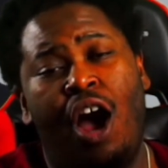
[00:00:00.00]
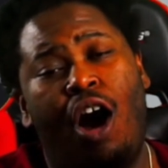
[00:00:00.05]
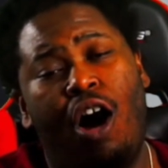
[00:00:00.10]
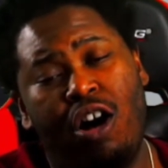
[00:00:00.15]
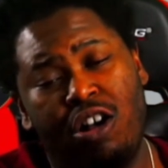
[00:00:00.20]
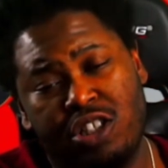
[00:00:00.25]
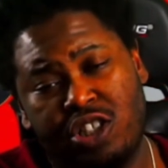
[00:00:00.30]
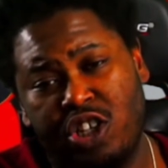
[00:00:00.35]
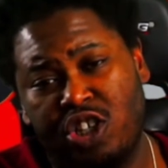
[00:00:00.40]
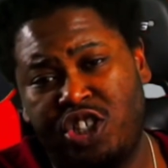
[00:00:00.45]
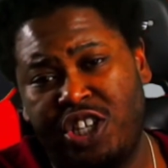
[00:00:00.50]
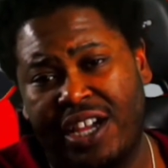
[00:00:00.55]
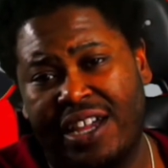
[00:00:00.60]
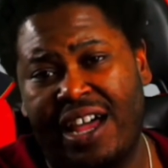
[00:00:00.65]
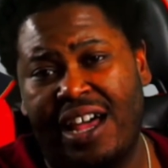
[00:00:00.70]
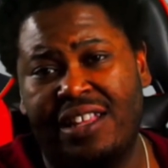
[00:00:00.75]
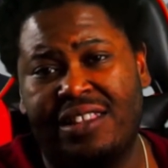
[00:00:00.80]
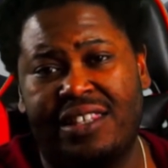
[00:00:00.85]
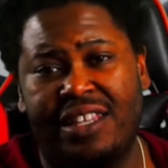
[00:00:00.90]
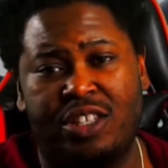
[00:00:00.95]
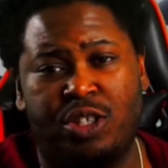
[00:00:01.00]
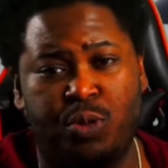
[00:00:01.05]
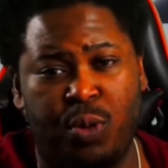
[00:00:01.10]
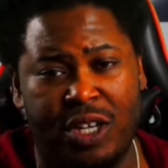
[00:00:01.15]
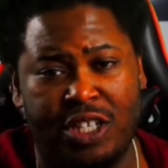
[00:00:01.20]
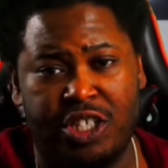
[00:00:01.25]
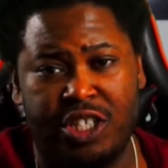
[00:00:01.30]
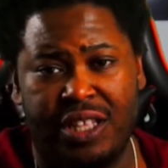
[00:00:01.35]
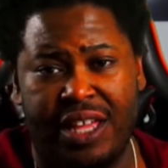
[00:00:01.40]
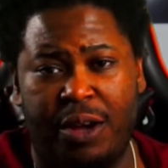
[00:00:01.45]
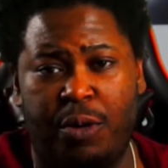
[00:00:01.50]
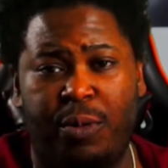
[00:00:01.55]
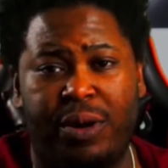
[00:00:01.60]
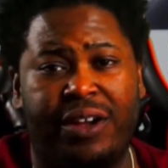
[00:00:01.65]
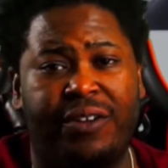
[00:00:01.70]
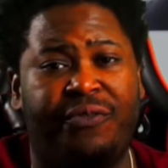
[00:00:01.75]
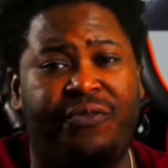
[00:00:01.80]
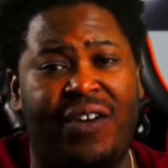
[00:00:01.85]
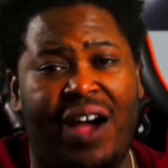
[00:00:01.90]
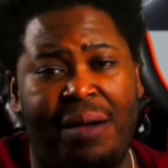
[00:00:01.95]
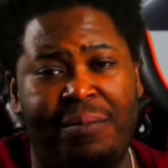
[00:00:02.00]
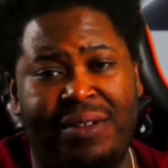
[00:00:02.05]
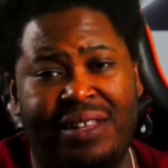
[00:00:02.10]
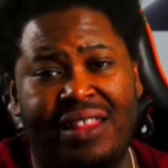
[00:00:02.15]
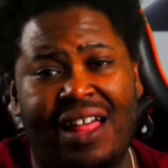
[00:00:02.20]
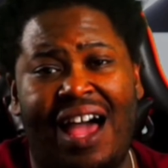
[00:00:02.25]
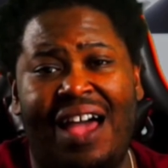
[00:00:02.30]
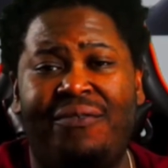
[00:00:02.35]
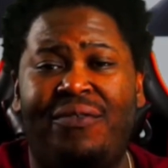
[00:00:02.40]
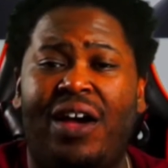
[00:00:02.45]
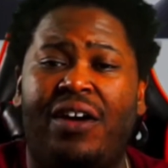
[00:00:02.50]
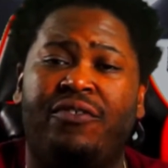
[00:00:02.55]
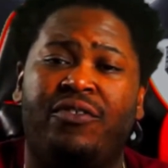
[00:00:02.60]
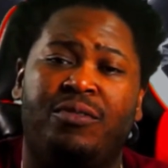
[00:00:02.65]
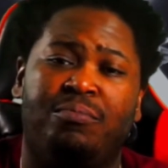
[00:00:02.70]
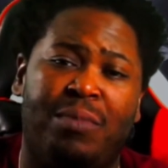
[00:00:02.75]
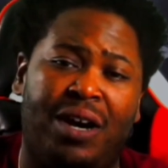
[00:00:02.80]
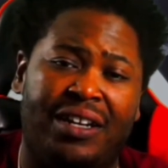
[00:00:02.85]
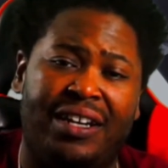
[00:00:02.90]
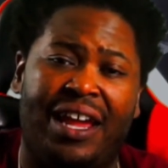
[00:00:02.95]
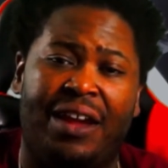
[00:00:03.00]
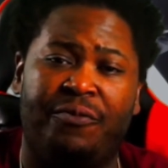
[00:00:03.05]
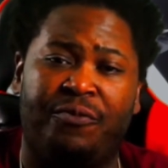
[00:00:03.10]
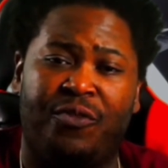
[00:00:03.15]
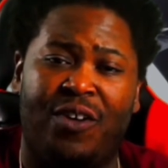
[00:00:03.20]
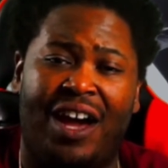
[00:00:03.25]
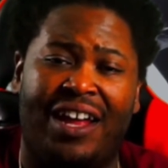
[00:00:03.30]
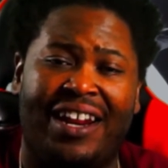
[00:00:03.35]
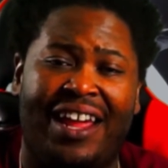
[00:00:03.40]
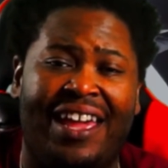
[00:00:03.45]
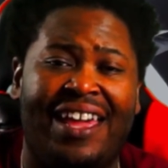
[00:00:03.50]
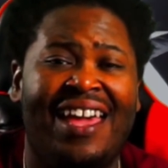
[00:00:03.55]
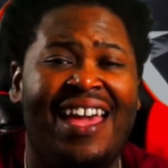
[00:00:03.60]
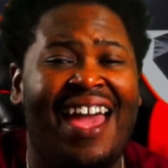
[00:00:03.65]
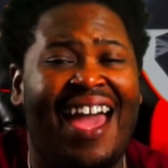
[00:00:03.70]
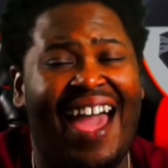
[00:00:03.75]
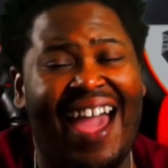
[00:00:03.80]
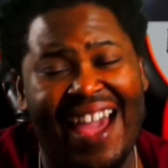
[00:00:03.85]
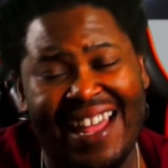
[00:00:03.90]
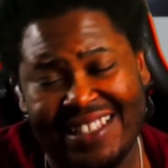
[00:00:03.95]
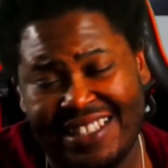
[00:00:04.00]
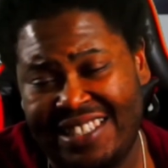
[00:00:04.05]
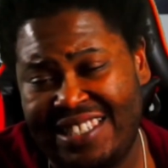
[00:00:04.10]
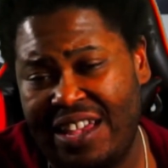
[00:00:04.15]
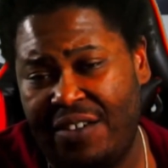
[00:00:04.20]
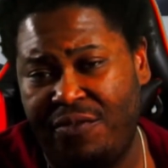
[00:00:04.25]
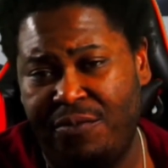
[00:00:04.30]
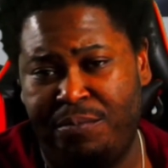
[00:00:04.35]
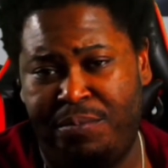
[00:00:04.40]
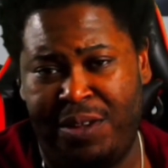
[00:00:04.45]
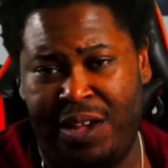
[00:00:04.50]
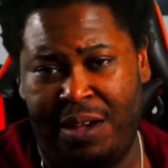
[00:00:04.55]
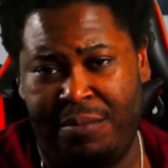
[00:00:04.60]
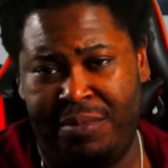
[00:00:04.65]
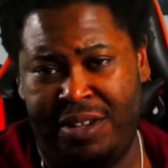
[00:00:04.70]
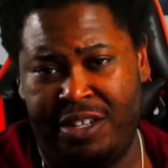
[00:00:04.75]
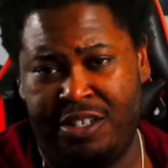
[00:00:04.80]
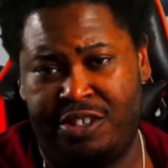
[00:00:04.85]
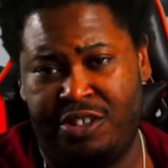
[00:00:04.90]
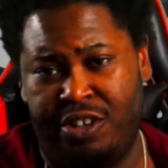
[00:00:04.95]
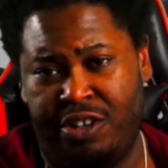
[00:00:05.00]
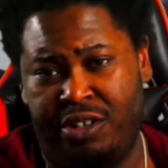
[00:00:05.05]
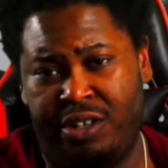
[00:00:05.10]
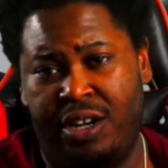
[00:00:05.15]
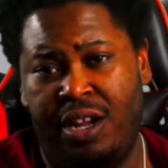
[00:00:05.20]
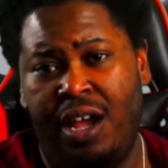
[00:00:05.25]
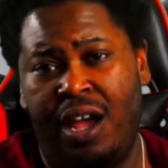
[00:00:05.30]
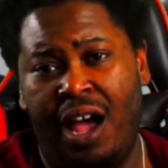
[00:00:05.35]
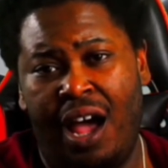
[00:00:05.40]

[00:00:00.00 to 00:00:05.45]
Also, check out the Twitch link where you find me live every Monday and Friday at 7 p.m. Eastern.